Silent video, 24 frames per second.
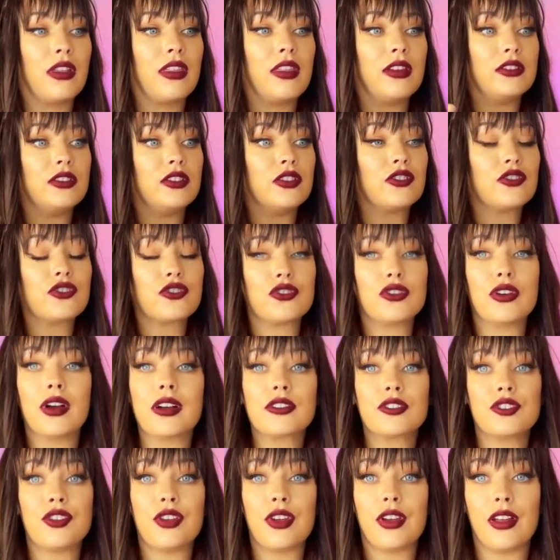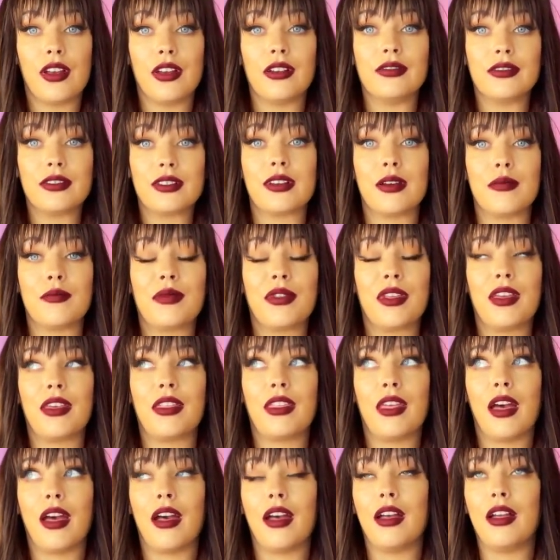the destruction of something
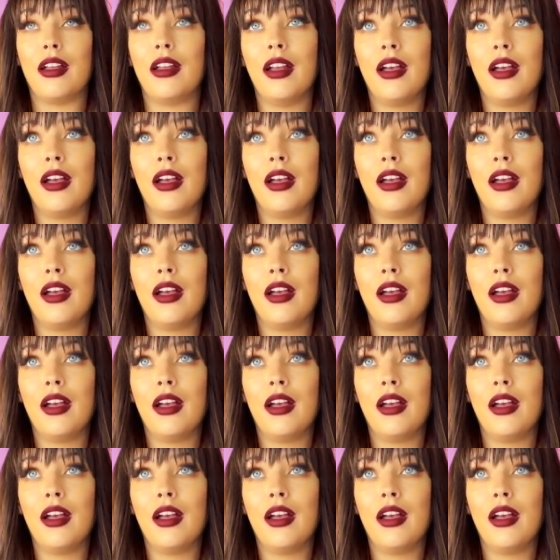that